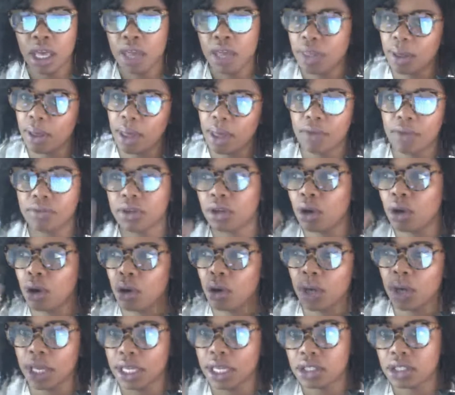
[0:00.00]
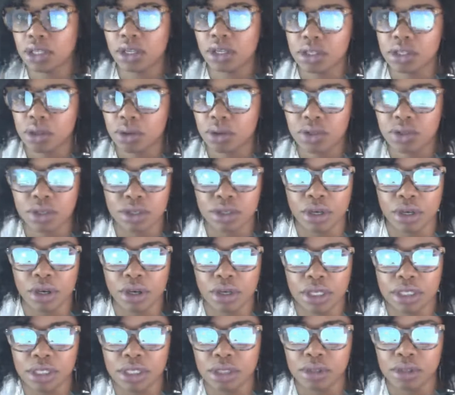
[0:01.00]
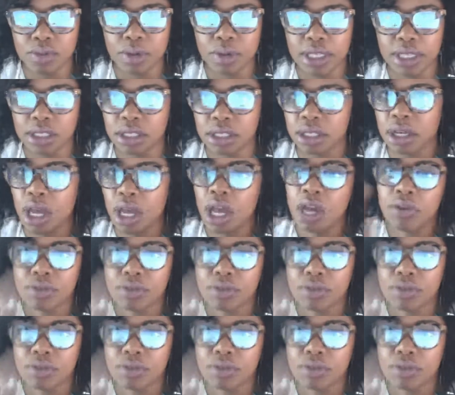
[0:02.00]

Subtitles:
They'd have to go into the Social Security situation,